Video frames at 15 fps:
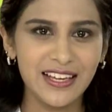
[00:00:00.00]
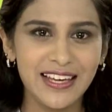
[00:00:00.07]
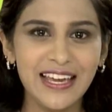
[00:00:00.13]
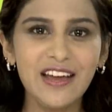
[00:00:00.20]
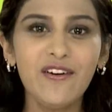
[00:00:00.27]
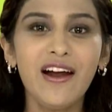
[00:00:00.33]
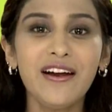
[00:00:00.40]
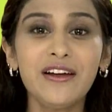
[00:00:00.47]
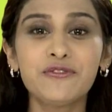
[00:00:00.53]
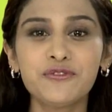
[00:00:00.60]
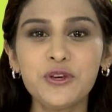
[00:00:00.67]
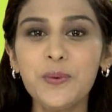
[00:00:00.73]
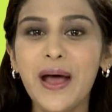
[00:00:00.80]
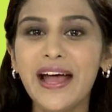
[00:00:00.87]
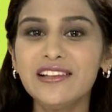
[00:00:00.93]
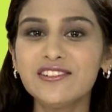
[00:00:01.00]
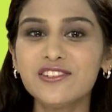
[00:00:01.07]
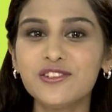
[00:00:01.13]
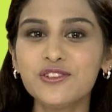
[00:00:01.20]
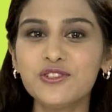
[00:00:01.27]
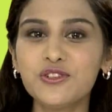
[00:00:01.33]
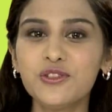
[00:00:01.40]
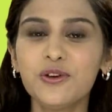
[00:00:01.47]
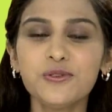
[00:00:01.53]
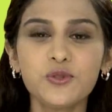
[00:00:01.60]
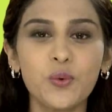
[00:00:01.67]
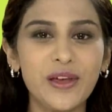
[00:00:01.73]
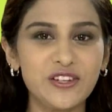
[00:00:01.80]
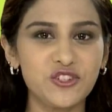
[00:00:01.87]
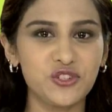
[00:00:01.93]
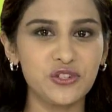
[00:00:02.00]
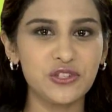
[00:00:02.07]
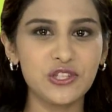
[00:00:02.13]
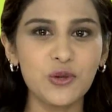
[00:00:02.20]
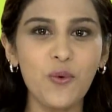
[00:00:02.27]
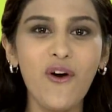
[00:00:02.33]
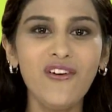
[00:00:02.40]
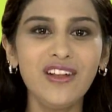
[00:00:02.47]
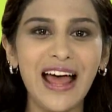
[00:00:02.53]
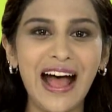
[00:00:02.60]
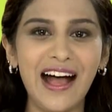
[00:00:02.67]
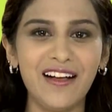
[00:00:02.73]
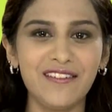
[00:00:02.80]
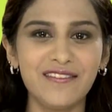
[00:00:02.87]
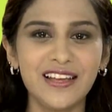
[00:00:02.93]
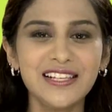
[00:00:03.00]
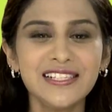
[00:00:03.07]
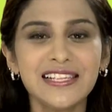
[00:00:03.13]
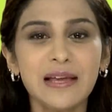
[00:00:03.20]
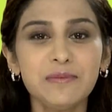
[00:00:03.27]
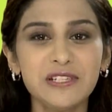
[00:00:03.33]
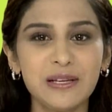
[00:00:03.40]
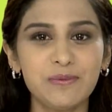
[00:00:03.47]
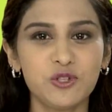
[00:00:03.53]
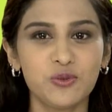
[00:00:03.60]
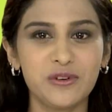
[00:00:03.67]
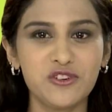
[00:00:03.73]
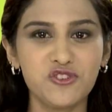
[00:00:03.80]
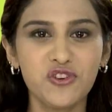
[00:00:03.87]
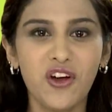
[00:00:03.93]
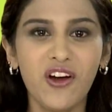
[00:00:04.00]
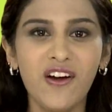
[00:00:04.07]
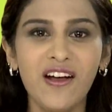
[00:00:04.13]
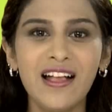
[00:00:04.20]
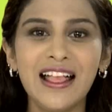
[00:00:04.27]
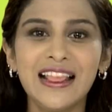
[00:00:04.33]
Here are a few answers to those questions you all have and some tips to ensure